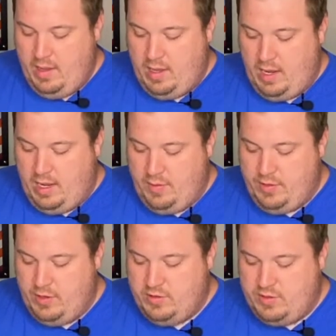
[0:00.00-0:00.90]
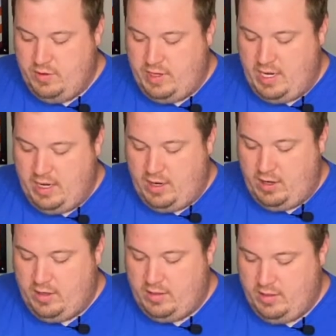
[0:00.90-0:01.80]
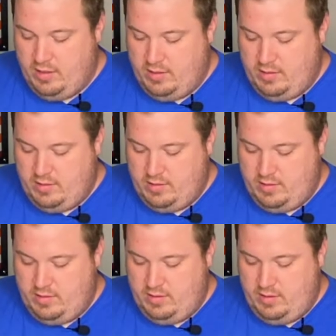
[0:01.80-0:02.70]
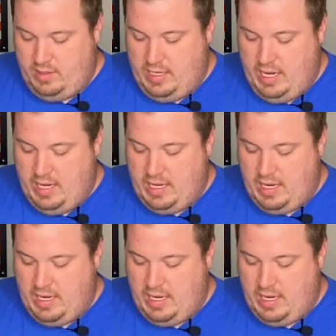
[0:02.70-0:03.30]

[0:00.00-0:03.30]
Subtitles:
Those who get our geek